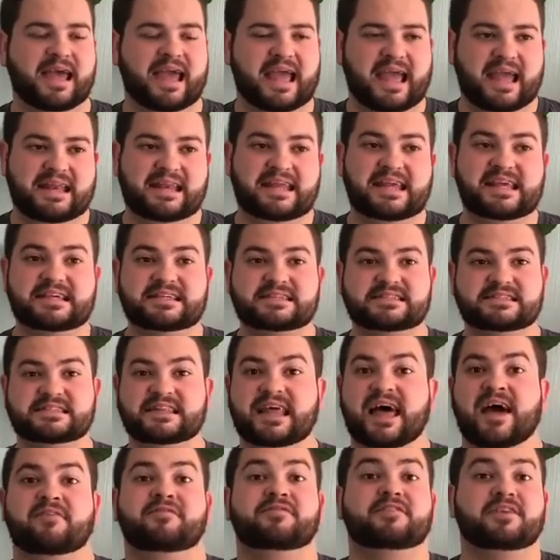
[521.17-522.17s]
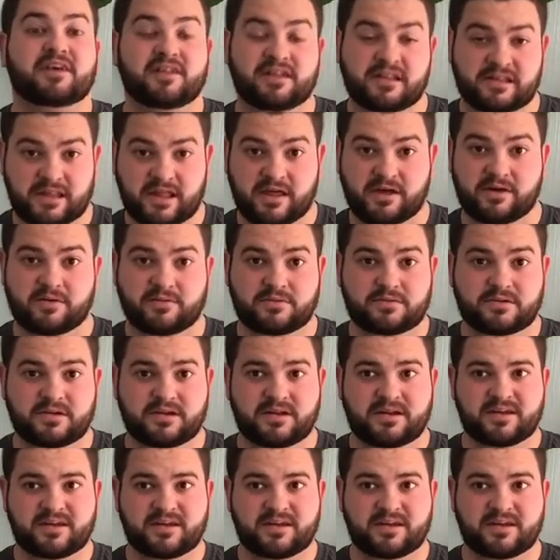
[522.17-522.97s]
and he's left alone.